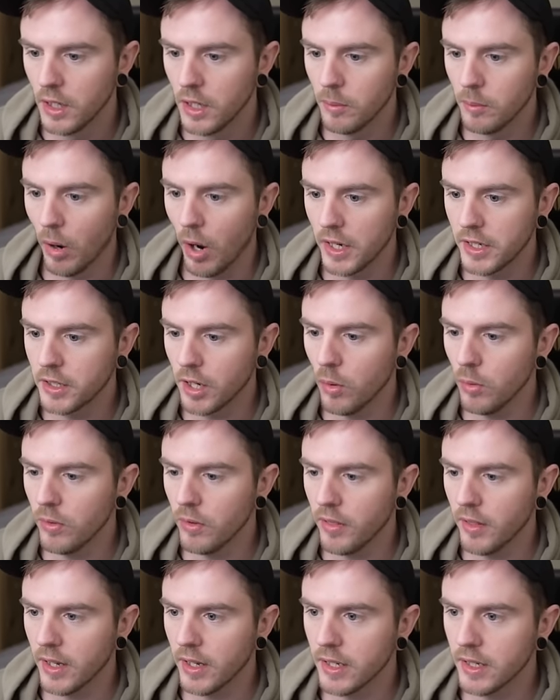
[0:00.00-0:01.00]
But I don't
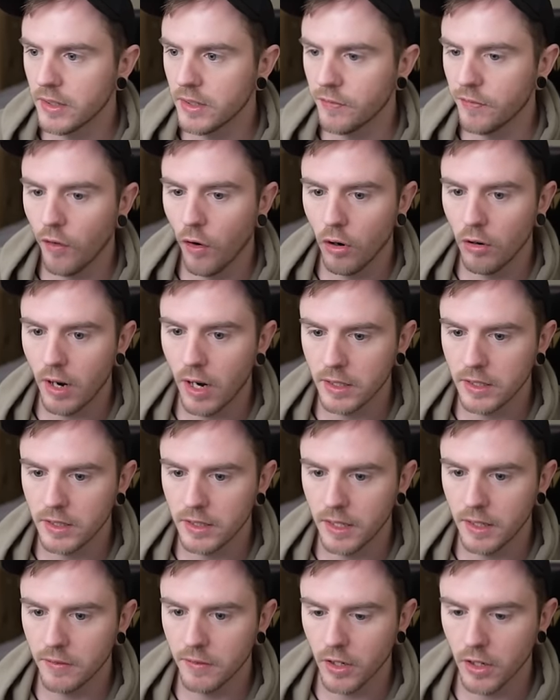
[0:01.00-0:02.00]
think his 4x is
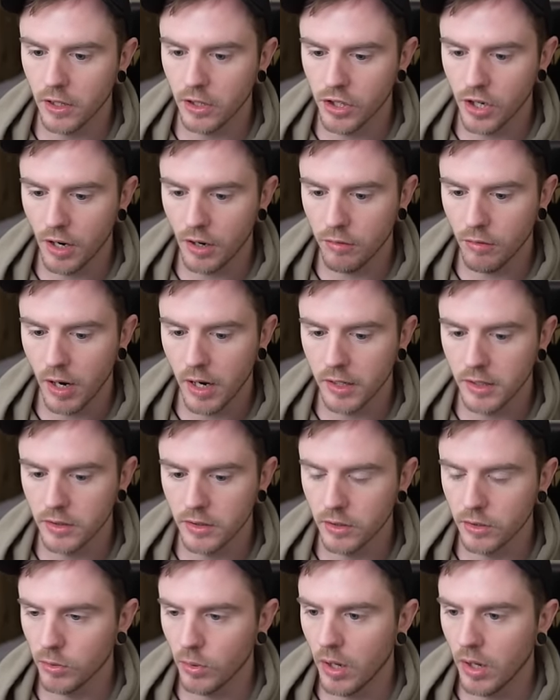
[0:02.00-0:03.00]
even going to check raise
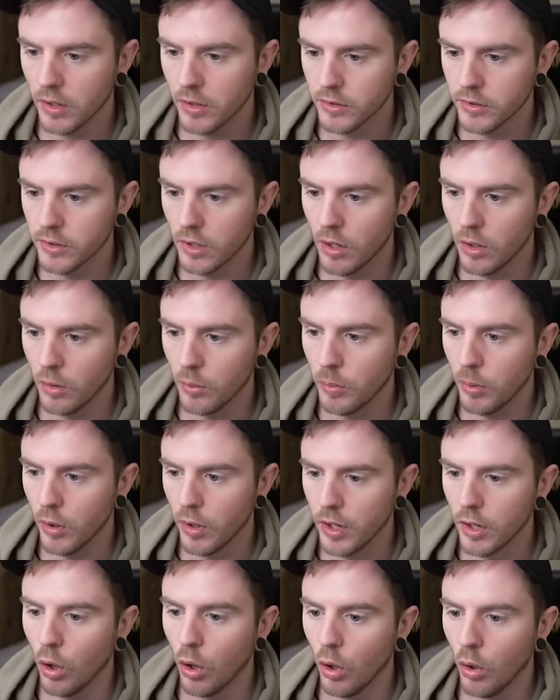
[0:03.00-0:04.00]
as well. So, but
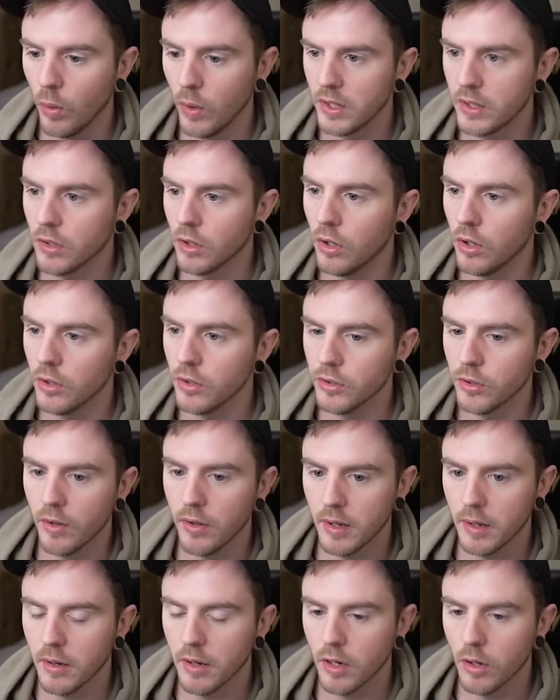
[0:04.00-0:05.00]
he always calls. So I
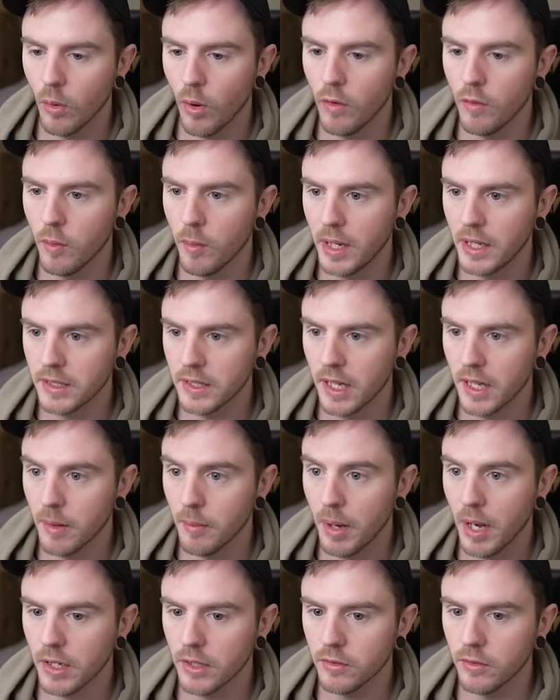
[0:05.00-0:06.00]
think I'm going to overbet to get the
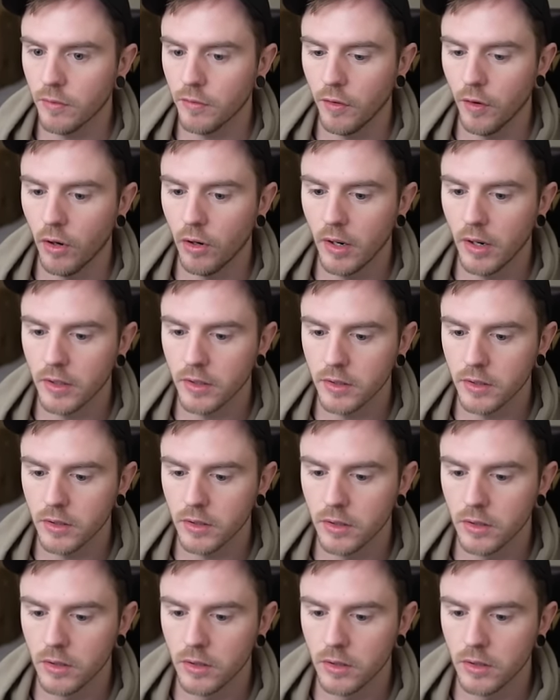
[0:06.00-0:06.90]
max from 4x here.